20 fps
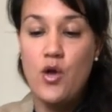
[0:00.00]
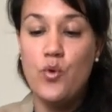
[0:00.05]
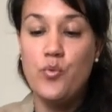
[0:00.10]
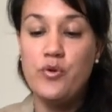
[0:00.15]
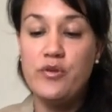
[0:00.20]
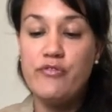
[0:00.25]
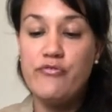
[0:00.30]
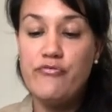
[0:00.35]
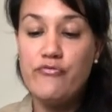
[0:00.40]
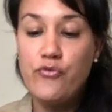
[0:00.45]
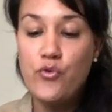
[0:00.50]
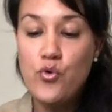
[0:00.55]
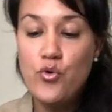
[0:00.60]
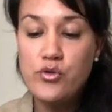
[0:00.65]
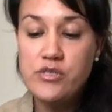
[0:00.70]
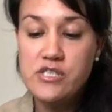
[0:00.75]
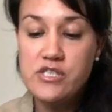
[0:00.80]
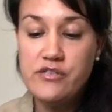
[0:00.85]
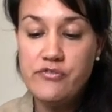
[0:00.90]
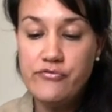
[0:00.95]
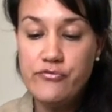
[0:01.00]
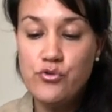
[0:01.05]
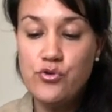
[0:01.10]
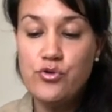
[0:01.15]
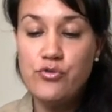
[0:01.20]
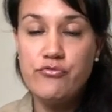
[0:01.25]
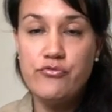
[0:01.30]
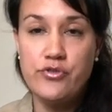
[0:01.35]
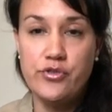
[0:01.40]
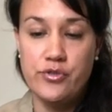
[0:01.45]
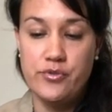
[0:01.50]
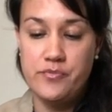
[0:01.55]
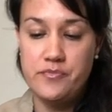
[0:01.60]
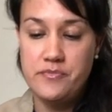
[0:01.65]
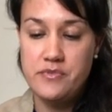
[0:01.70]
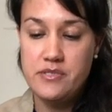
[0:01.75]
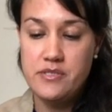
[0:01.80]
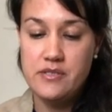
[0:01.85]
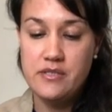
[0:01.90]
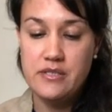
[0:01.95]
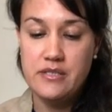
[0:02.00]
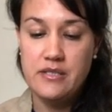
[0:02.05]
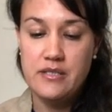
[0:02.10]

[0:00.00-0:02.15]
with 44 rooms,